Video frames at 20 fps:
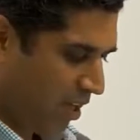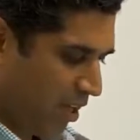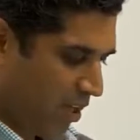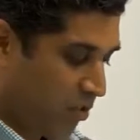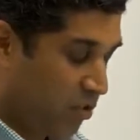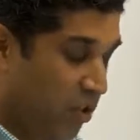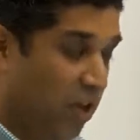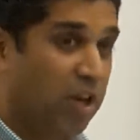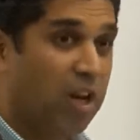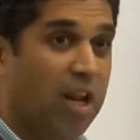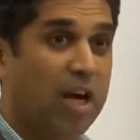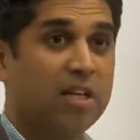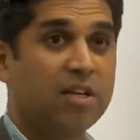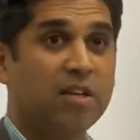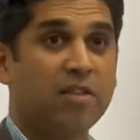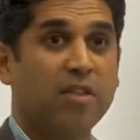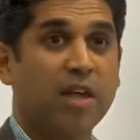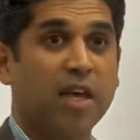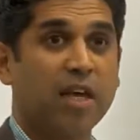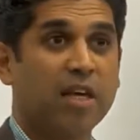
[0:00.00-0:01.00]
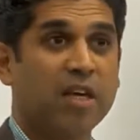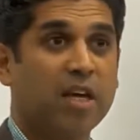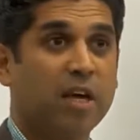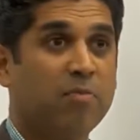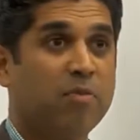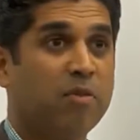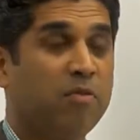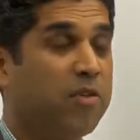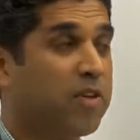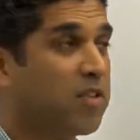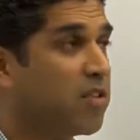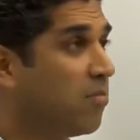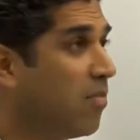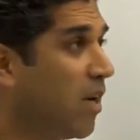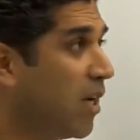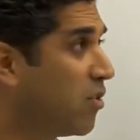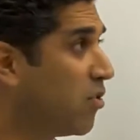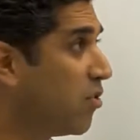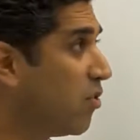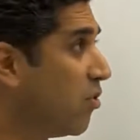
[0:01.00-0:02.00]
So I'd like to thank Professor
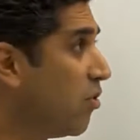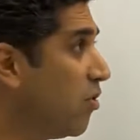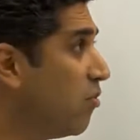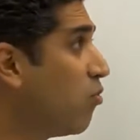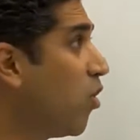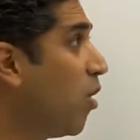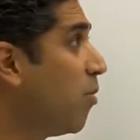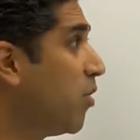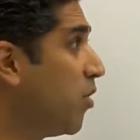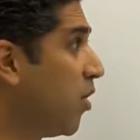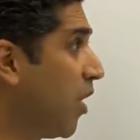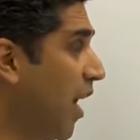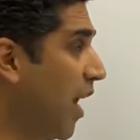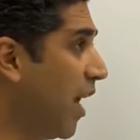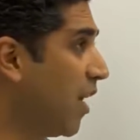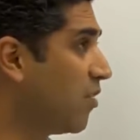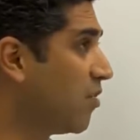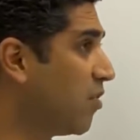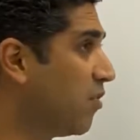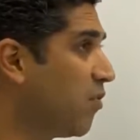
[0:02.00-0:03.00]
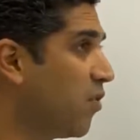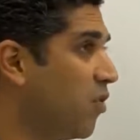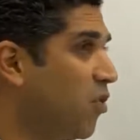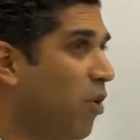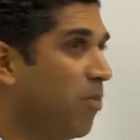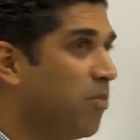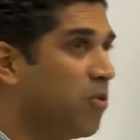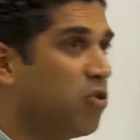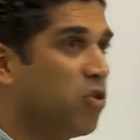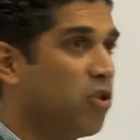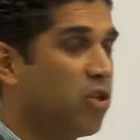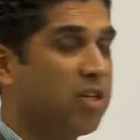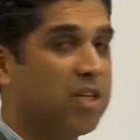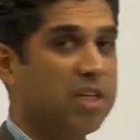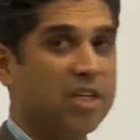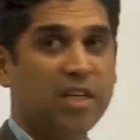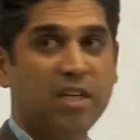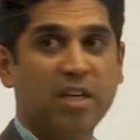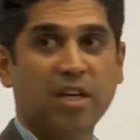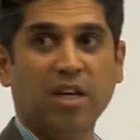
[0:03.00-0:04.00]
Matu, Robert Johansen, for the
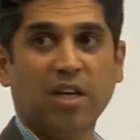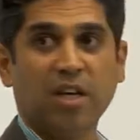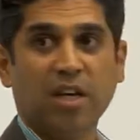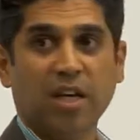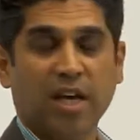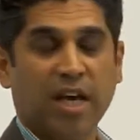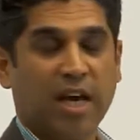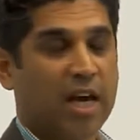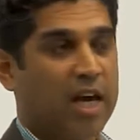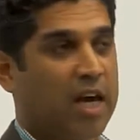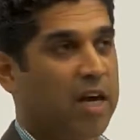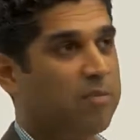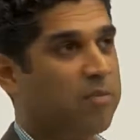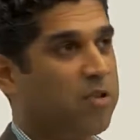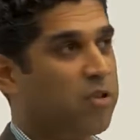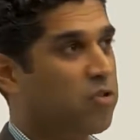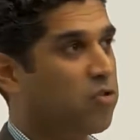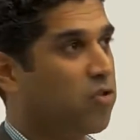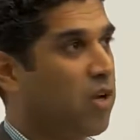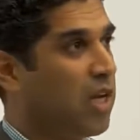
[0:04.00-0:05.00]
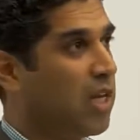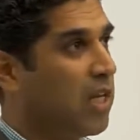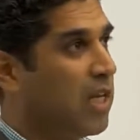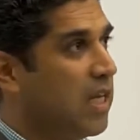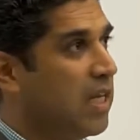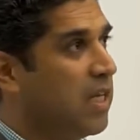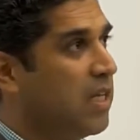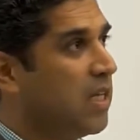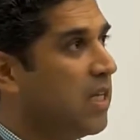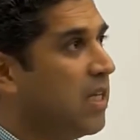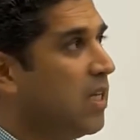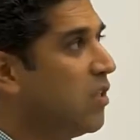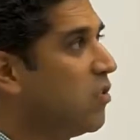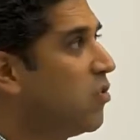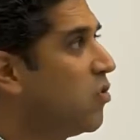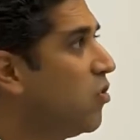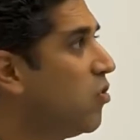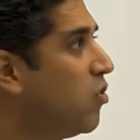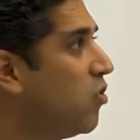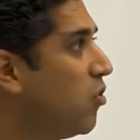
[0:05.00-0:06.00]
opportunity. The Australia-India
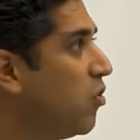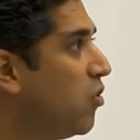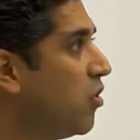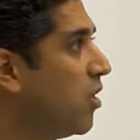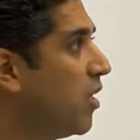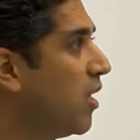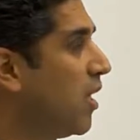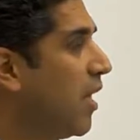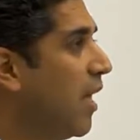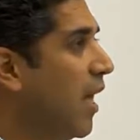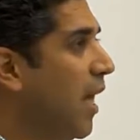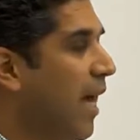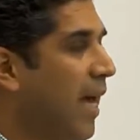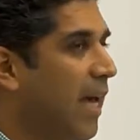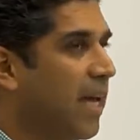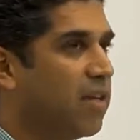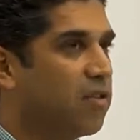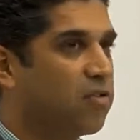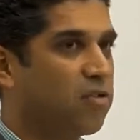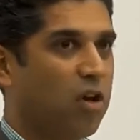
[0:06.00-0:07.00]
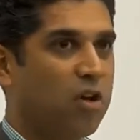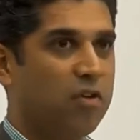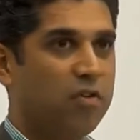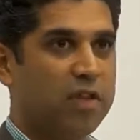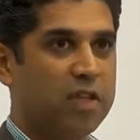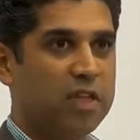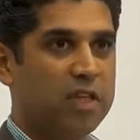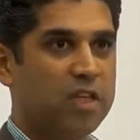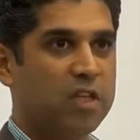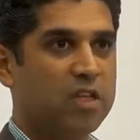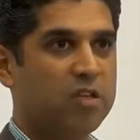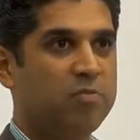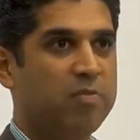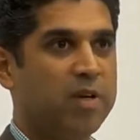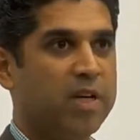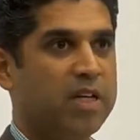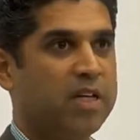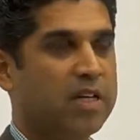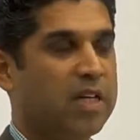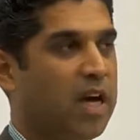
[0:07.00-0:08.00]
Institute has, over the years,
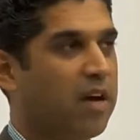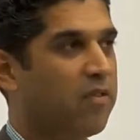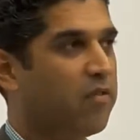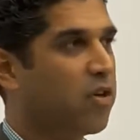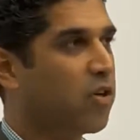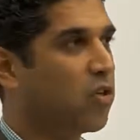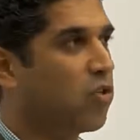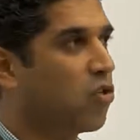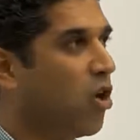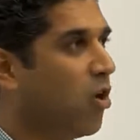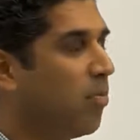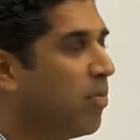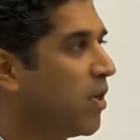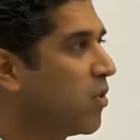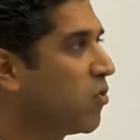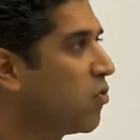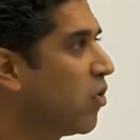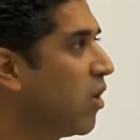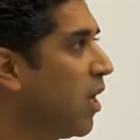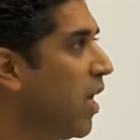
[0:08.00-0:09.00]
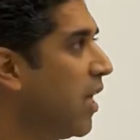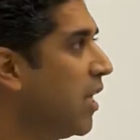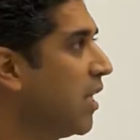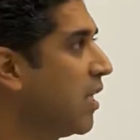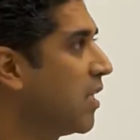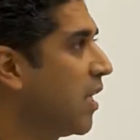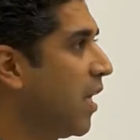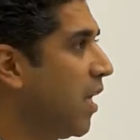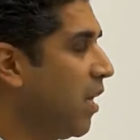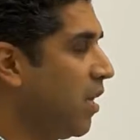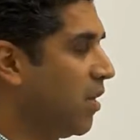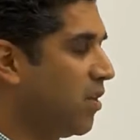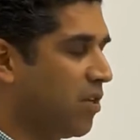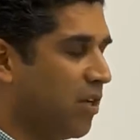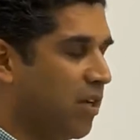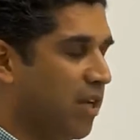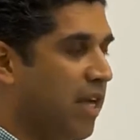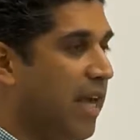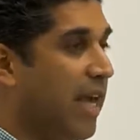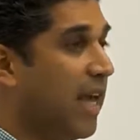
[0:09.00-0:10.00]
been covering topics relating
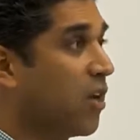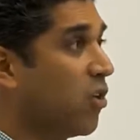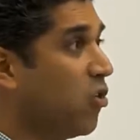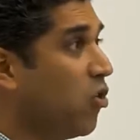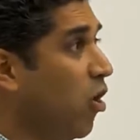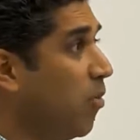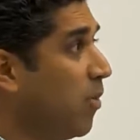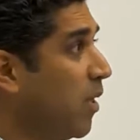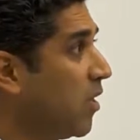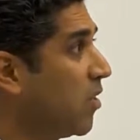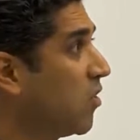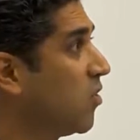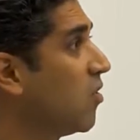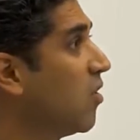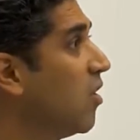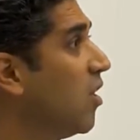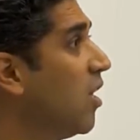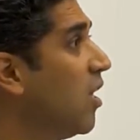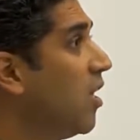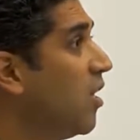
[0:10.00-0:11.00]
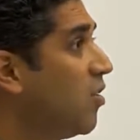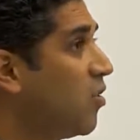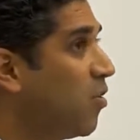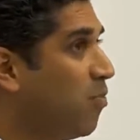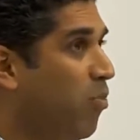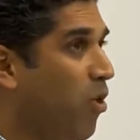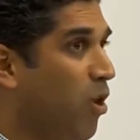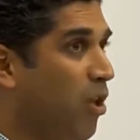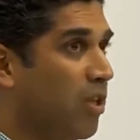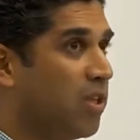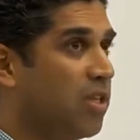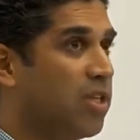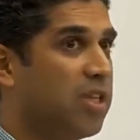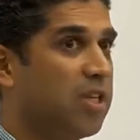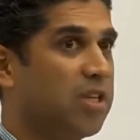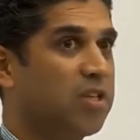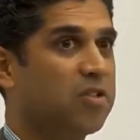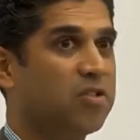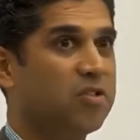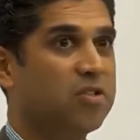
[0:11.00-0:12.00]
to economics, to
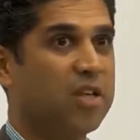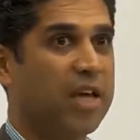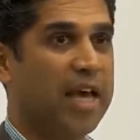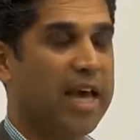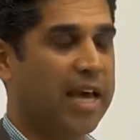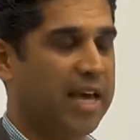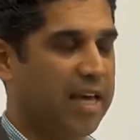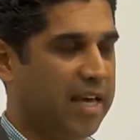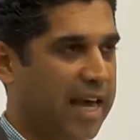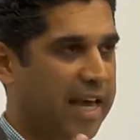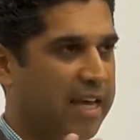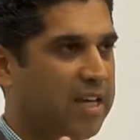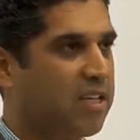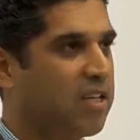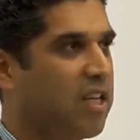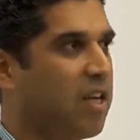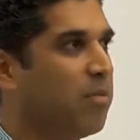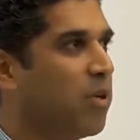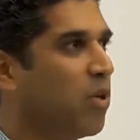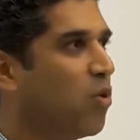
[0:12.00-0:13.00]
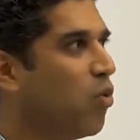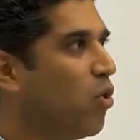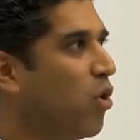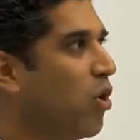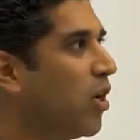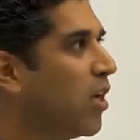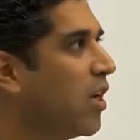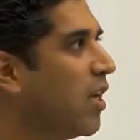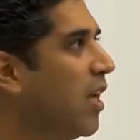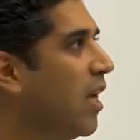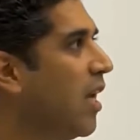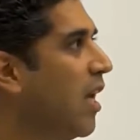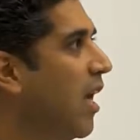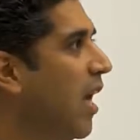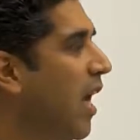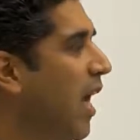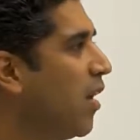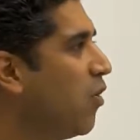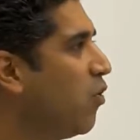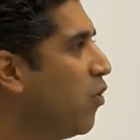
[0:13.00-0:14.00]
politics, academic work,
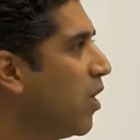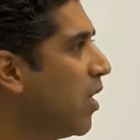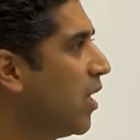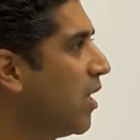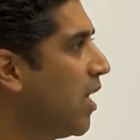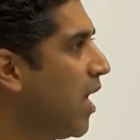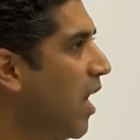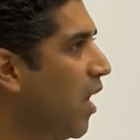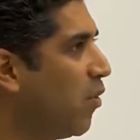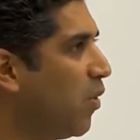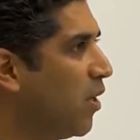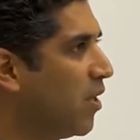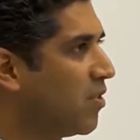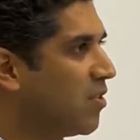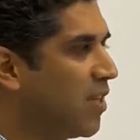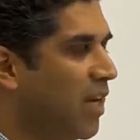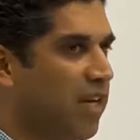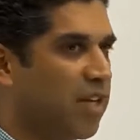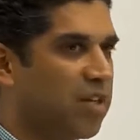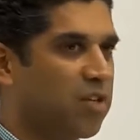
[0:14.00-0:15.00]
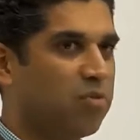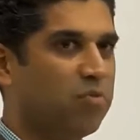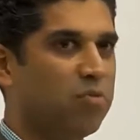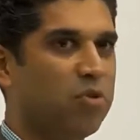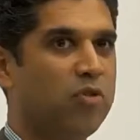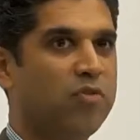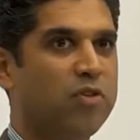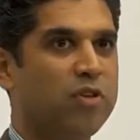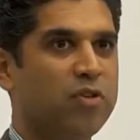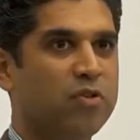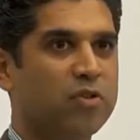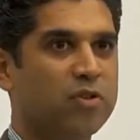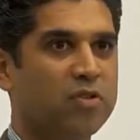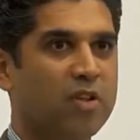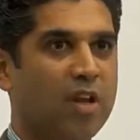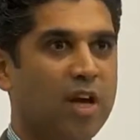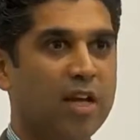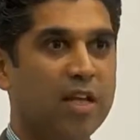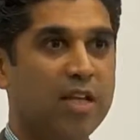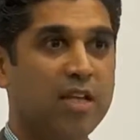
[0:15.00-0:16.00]
and really now we're starting to move into a
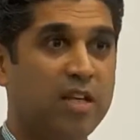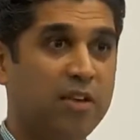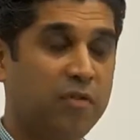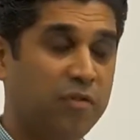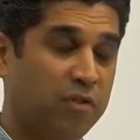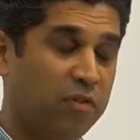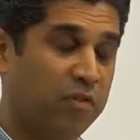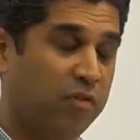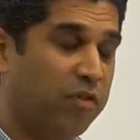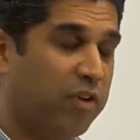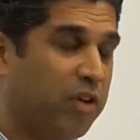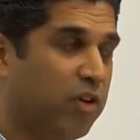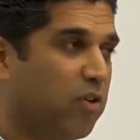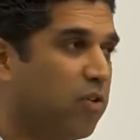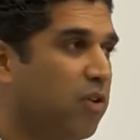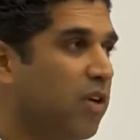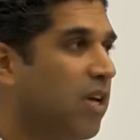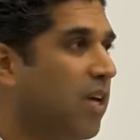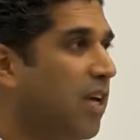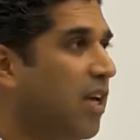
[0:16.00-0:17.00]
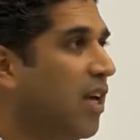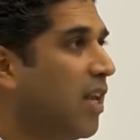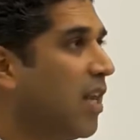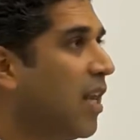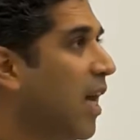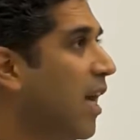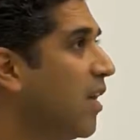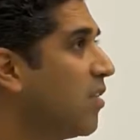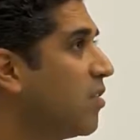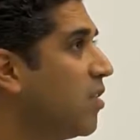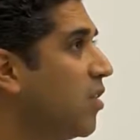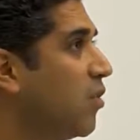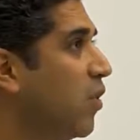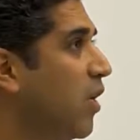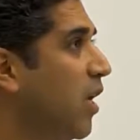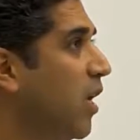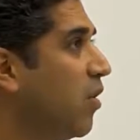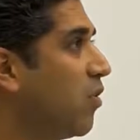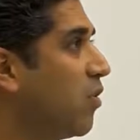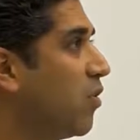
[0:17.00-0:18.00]
slightly different field. Last year
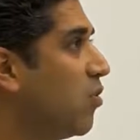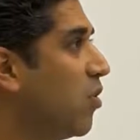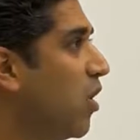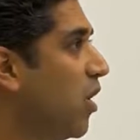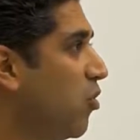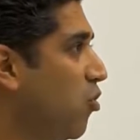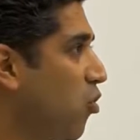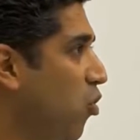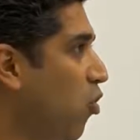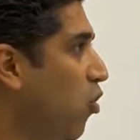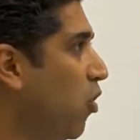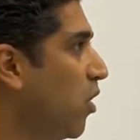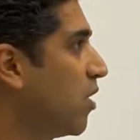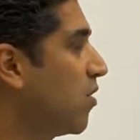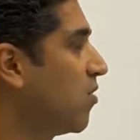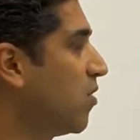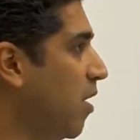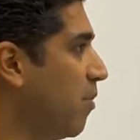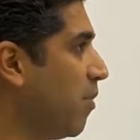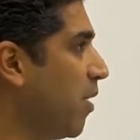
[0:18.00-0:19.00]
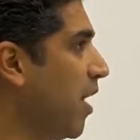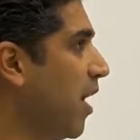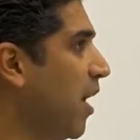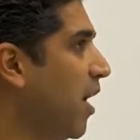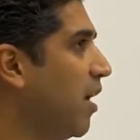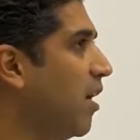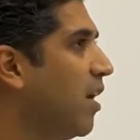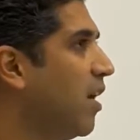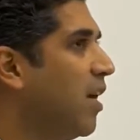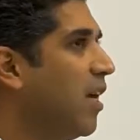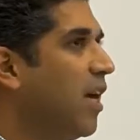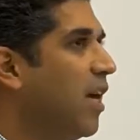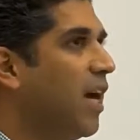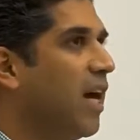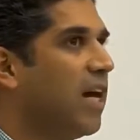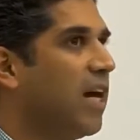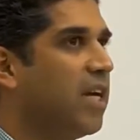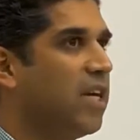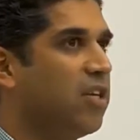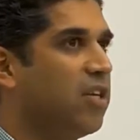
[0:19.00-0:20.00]
we held a seminar
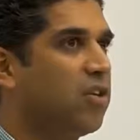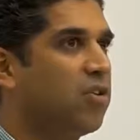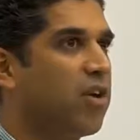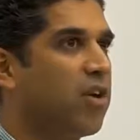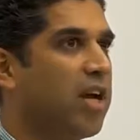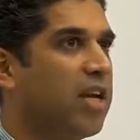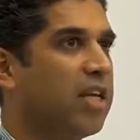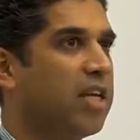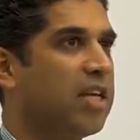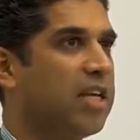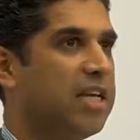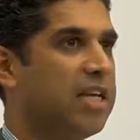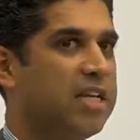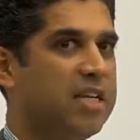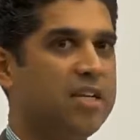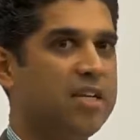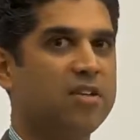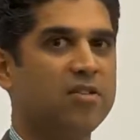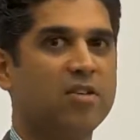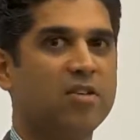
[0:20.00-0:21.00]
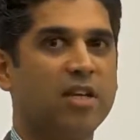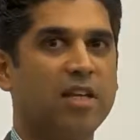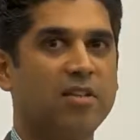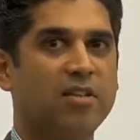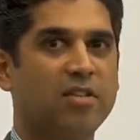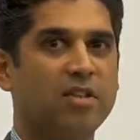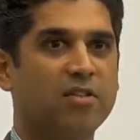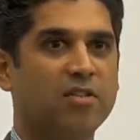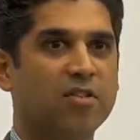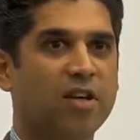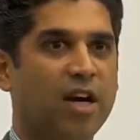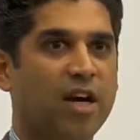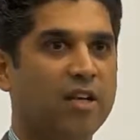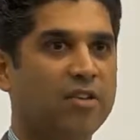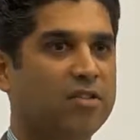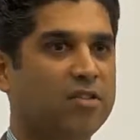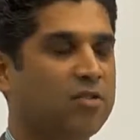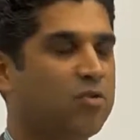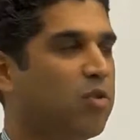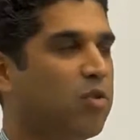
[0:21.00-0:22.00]
integrating India's holistic
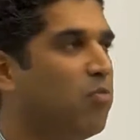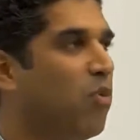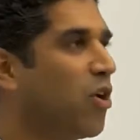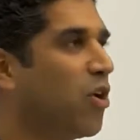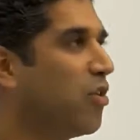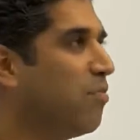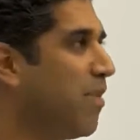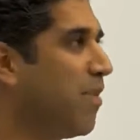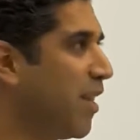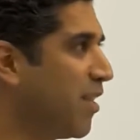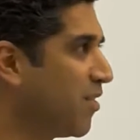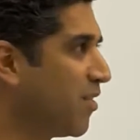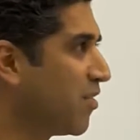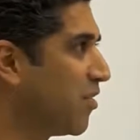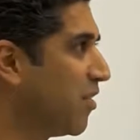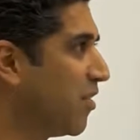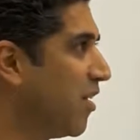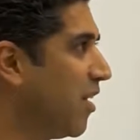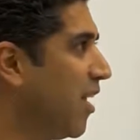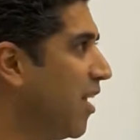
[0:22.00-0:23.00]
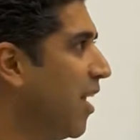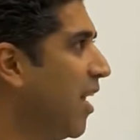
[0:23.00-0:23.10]
sciences with modern medicine.